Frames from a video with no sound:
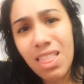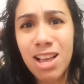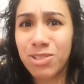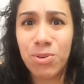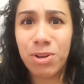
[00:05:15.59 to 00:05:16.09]

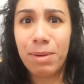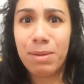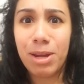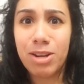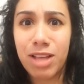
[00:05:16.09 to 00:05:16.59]
That's the only
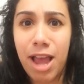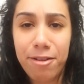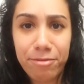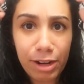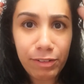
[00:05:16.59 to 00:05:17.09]
baby hairs I
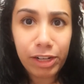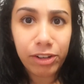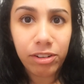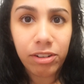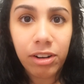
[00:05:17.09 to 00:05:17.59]
have, like, right here.